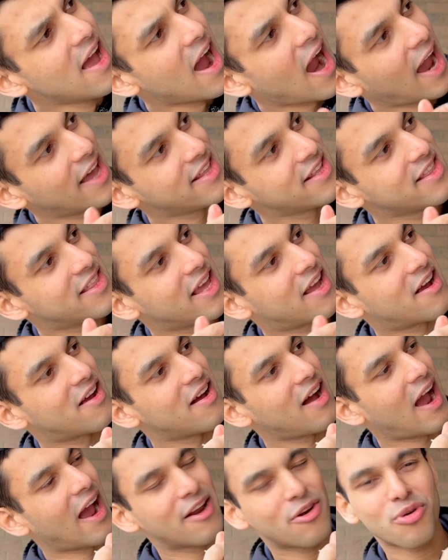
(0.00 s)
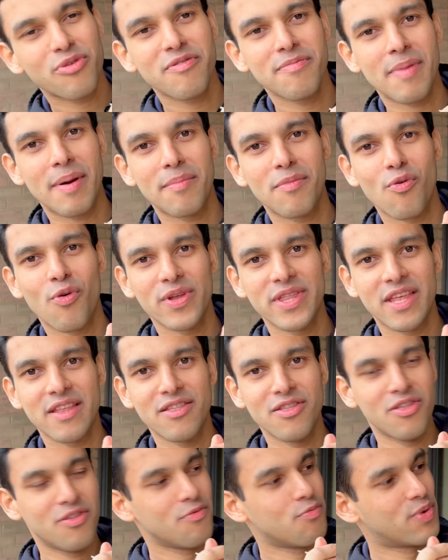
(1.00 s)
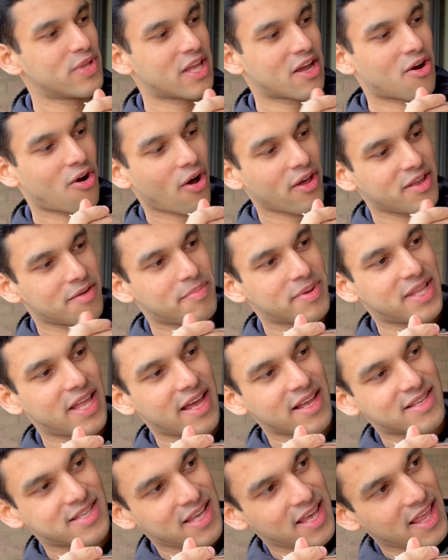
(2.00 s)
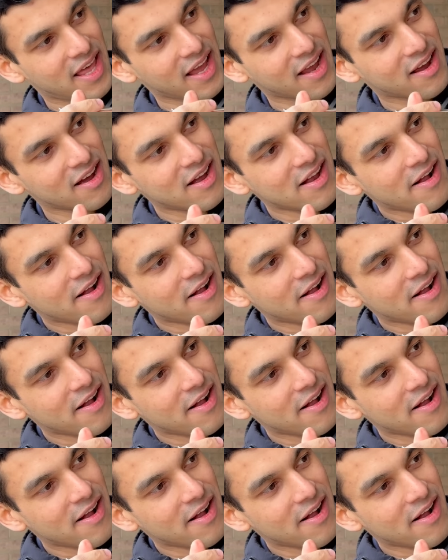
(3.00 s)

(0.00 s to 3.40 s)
I think I don't remember what they call it, but they say like